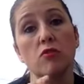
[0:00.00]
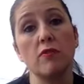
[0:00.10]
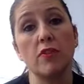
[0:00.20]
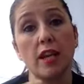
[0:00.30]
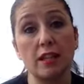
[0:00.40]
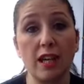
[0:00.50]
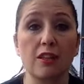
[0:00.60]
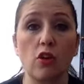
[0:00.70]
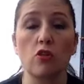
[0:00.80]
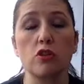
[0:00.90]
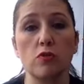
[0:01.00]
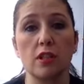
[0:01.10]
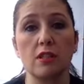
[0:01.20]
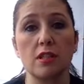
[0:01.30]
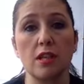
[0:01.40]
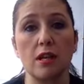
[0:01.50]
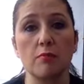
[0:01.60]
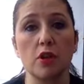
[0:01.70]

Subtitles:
reflect that cost with the design,